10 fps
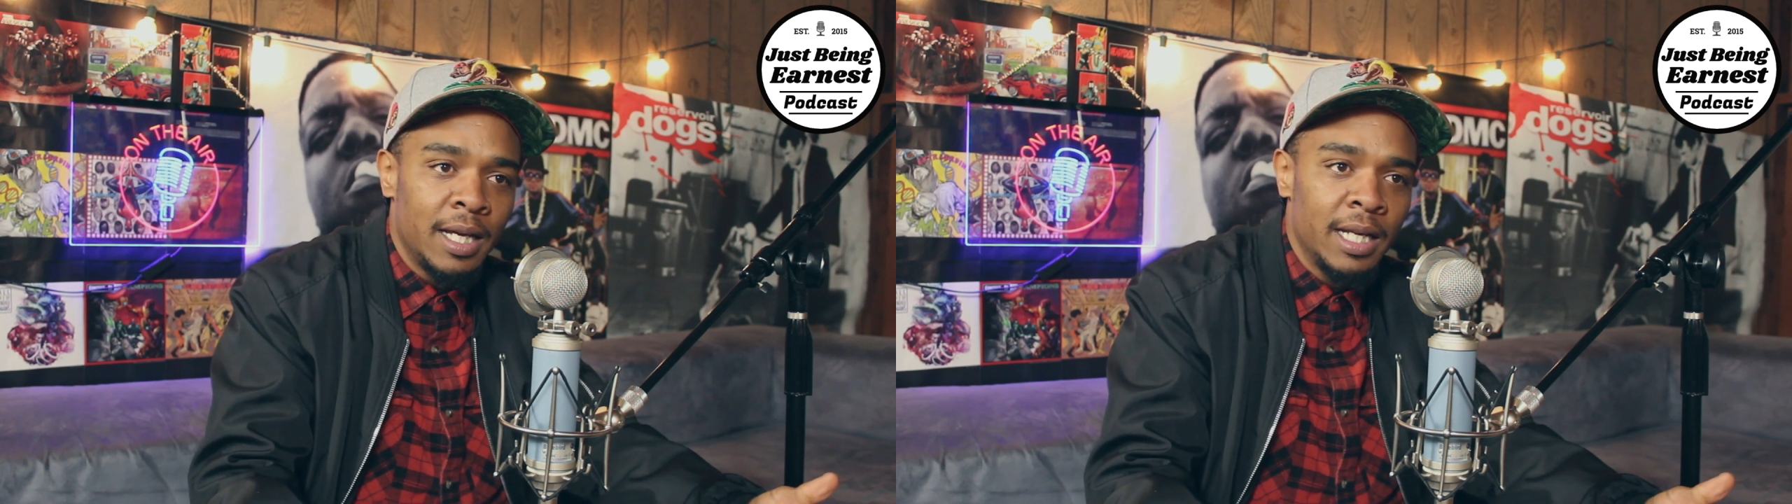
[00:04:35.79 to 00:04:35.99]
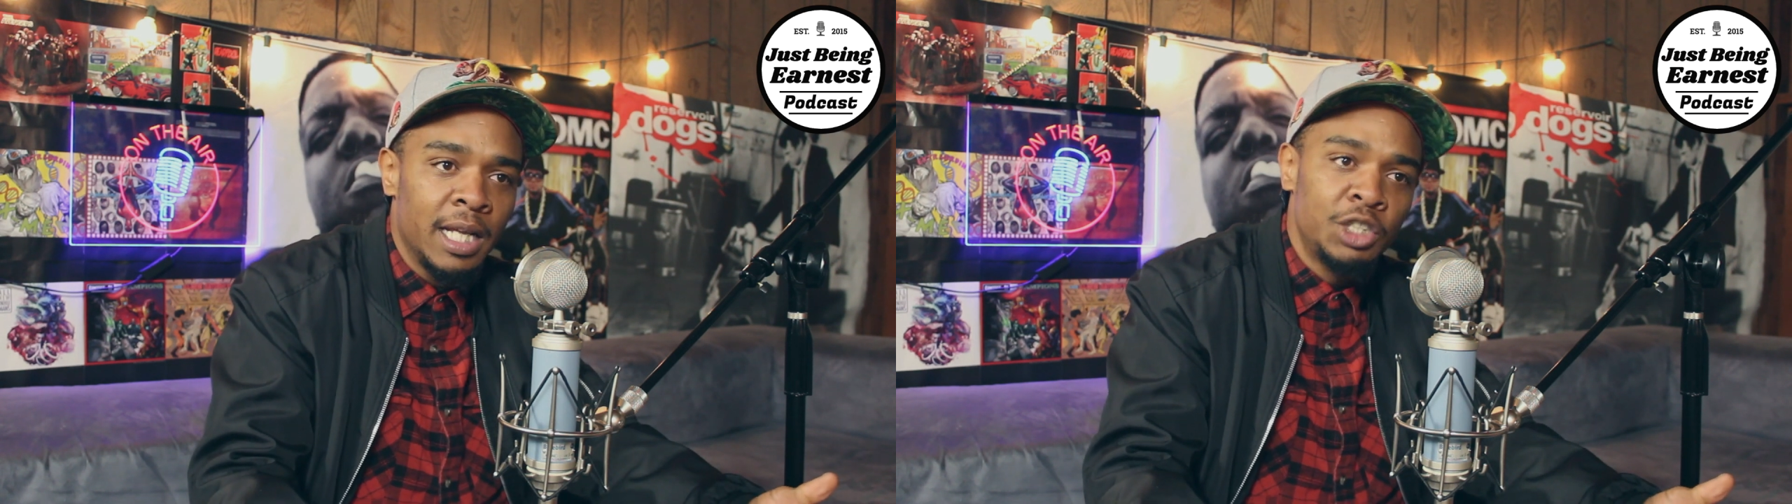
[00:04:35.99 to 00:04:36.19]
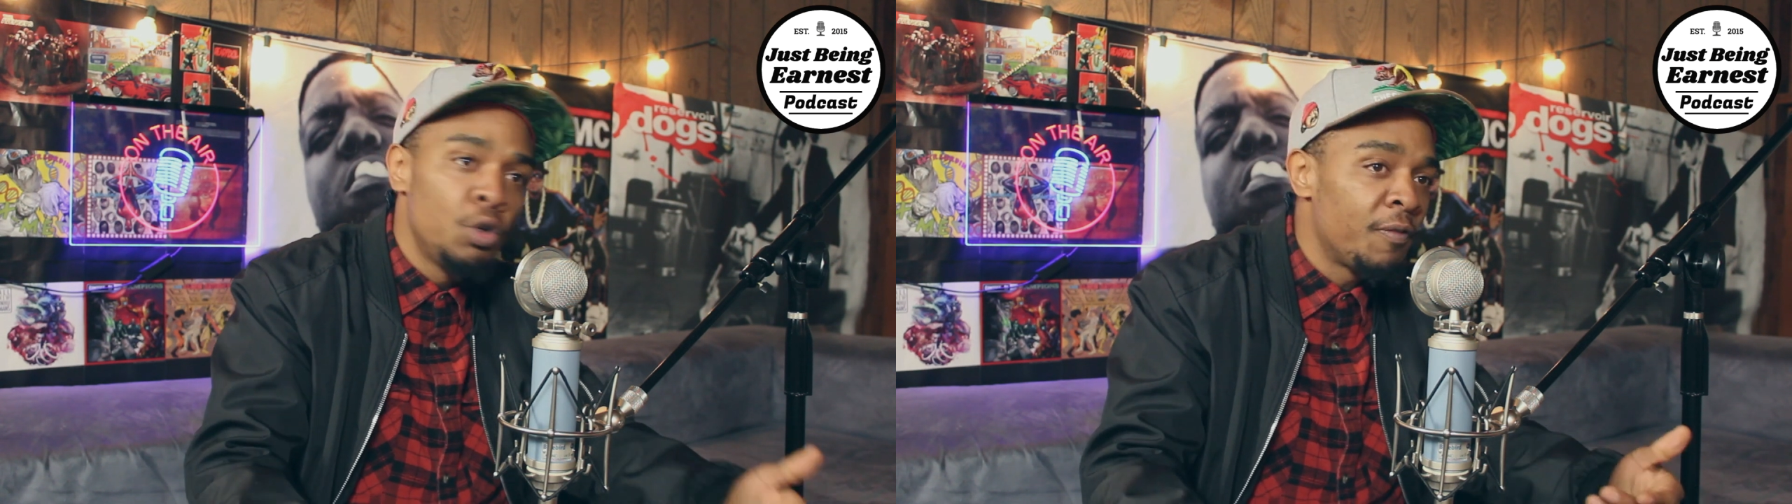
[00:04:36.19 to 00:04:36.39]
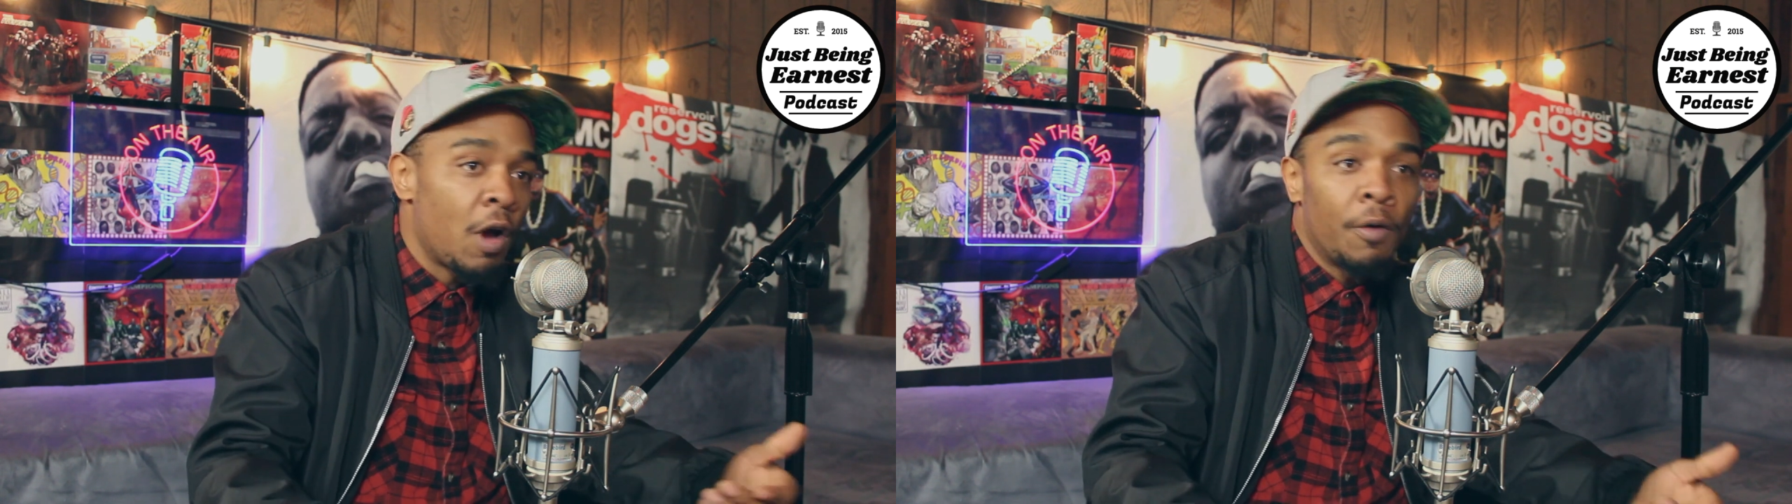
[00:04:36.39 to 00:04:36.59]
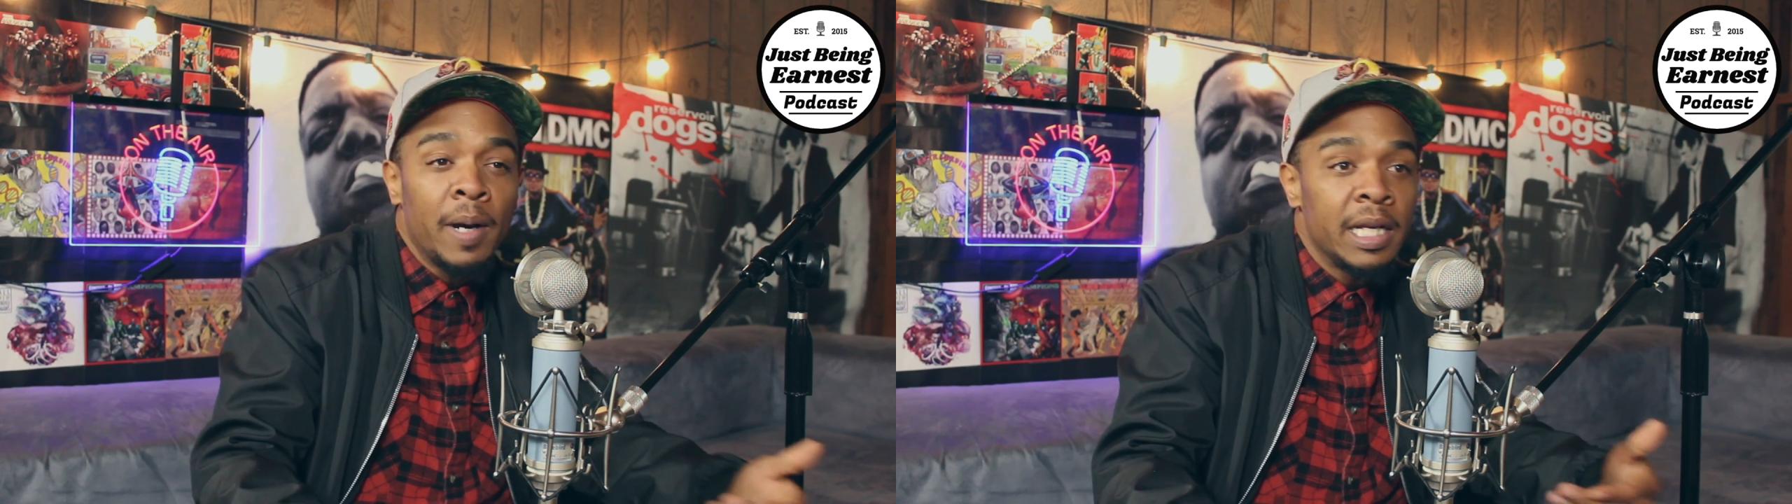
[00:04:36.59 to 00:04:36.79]
unless you have
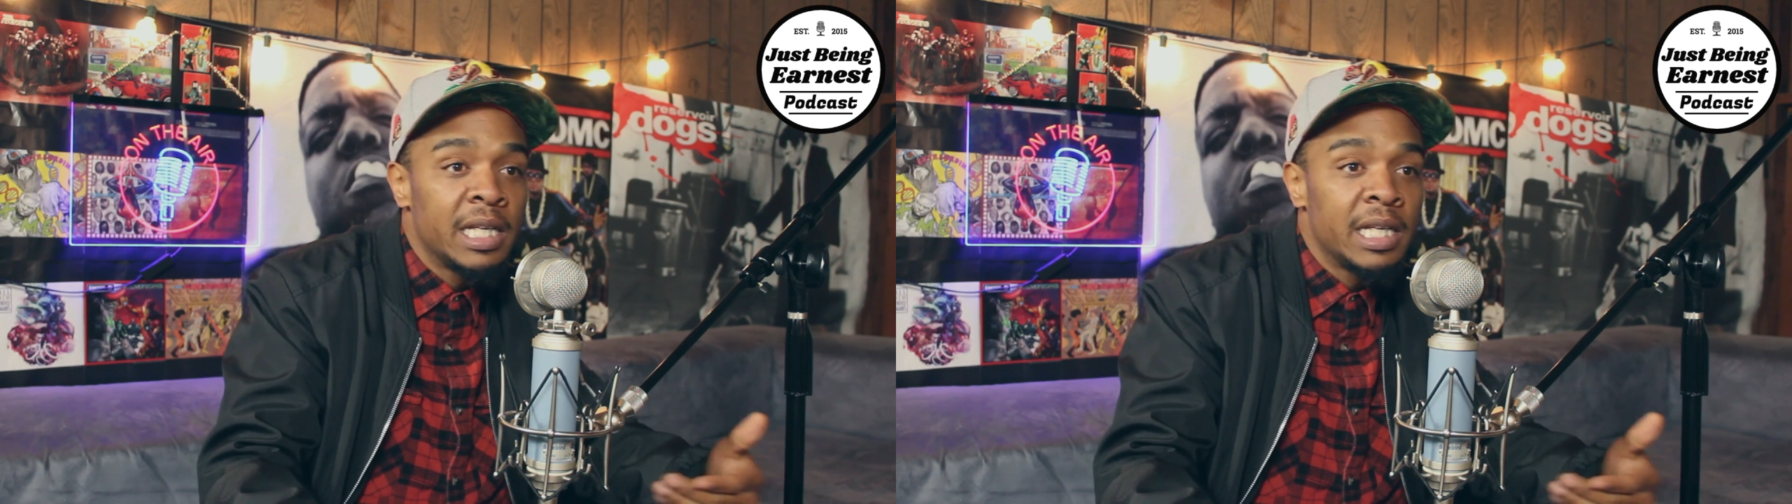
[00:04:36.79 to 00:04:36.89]
already